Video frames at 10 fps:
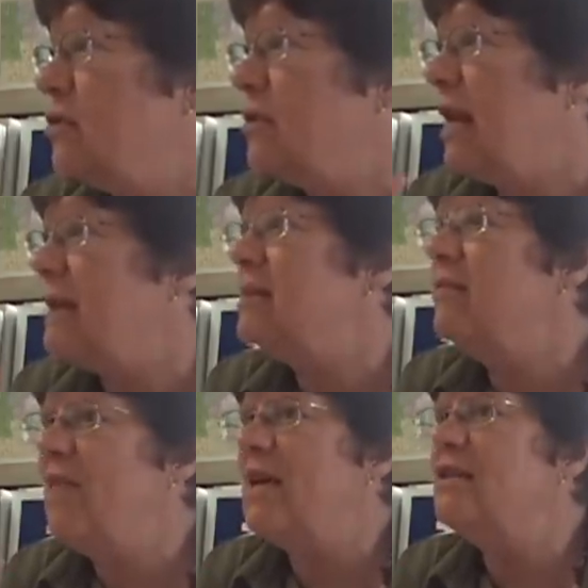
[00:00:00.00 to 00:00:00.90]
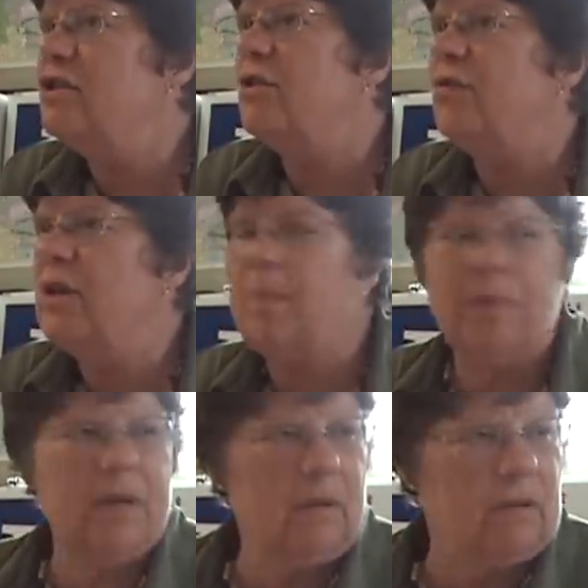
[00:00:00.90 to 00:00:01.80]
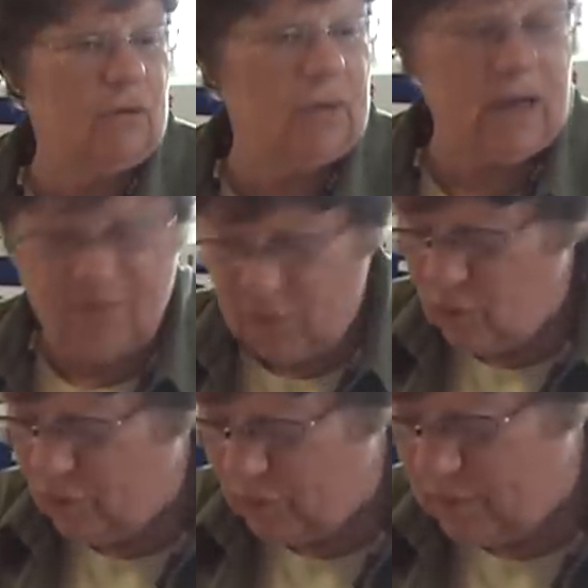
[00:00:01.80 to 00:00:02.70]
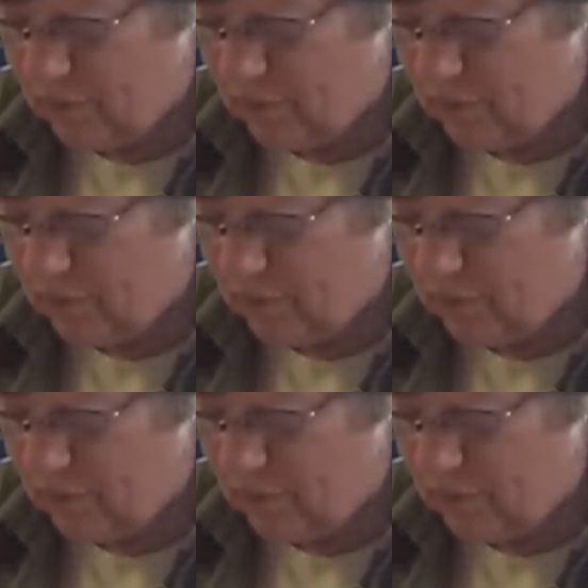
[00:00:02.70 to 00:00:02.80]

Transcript: So that's the advantage of the appeal. You get a vote from